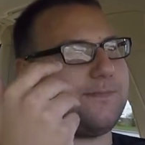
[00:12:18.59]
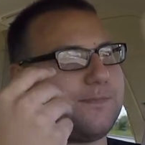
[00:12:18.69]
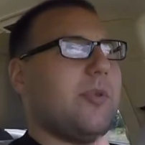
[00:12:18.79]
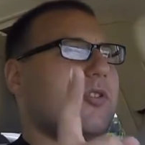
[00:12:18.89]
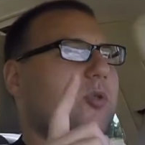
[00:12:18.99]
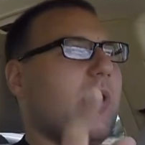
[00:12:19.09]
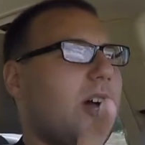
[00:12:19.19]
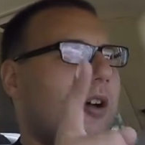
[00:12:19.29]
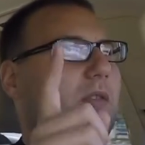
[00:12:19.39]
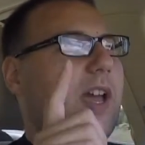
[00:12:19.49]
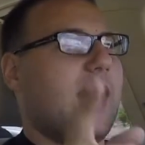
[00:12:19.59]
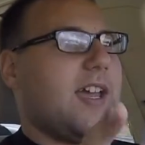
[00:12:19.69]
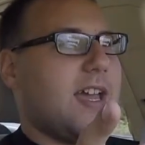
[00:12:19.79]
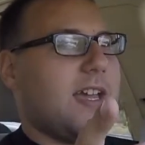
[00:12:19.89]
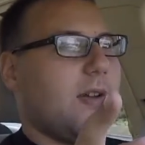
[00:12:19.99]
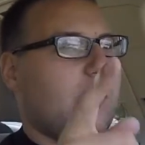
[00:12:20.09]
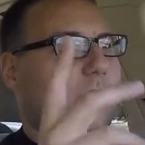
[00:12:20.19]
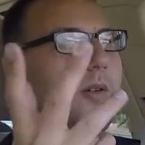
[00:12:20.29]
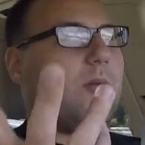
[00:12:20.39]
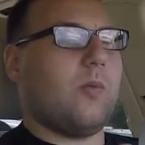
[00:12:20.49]

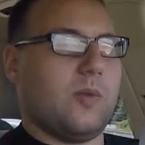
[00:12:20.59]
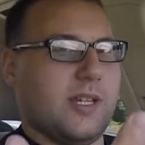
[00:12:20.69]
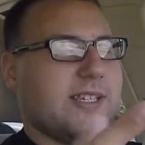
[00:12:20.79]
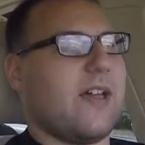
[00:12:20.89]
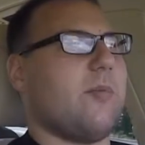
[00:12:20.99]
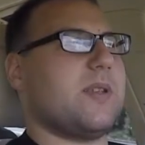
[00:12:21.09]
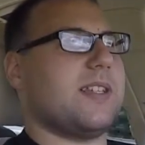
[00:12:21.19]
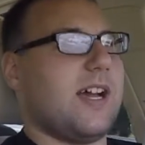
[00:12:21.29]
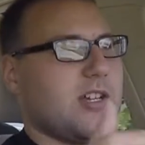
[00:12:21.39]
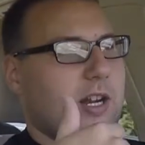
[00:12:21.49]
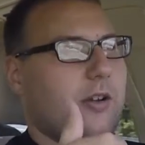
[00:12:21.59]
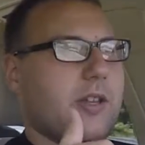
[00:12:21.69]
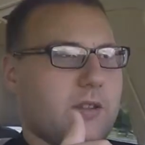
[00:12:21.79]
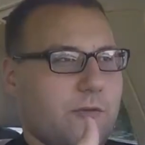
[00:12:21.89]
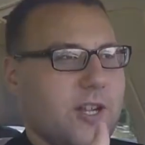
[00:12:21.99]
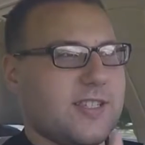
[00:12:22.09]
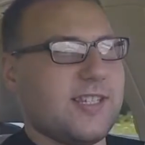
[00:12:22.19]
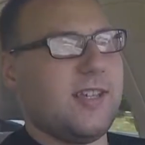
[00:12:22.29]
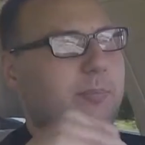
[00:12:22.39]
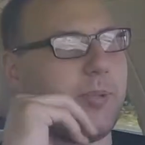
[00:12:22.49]
TwoZeroEight does have a massage, not only in the front
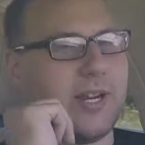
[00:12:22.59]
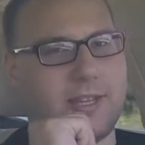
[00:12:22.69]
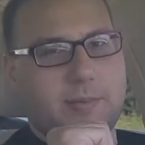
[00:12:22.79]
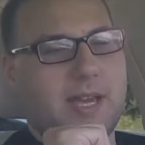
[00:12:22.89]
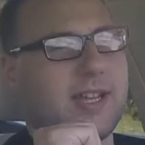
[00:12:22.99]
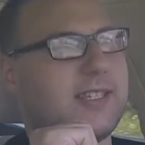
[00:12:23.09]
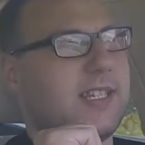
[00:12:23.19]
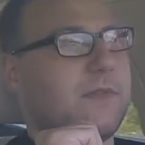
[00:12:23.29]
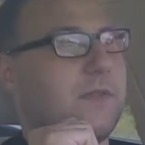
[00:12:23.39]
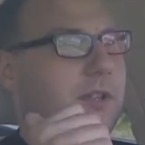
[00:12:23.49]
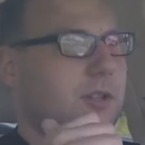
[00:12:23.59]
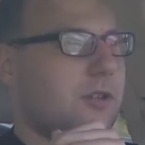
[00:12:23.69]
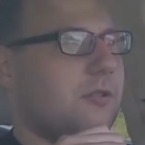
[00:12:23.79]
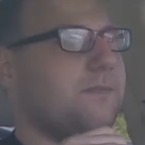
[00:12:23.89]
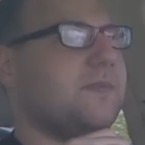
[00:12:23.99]
seat, but in the back seat for you.